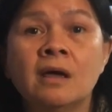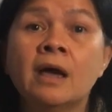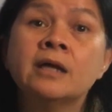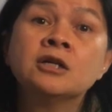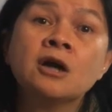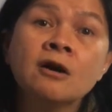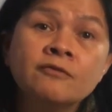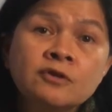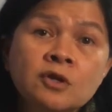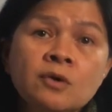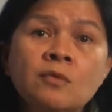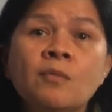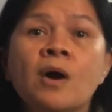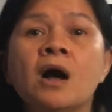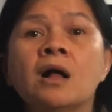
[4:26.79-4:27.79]
And after a
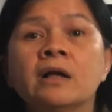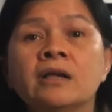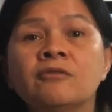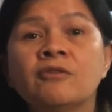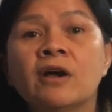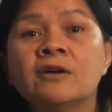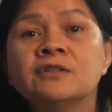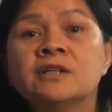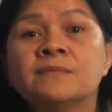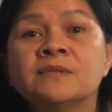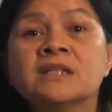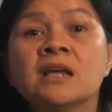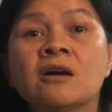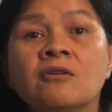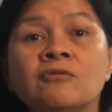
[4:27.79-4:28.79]
while he found
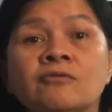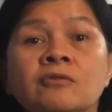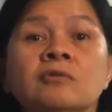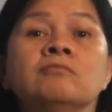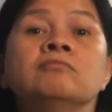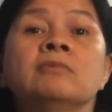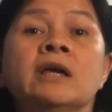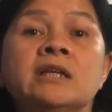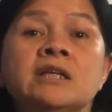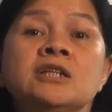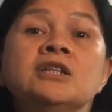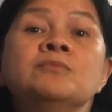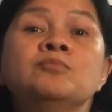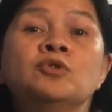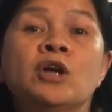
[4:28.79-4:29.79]
himself getting
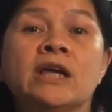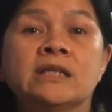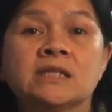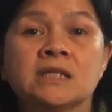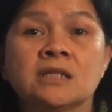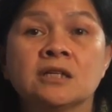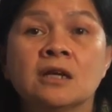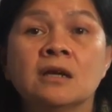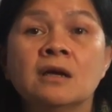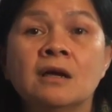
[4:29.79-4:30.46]
depressed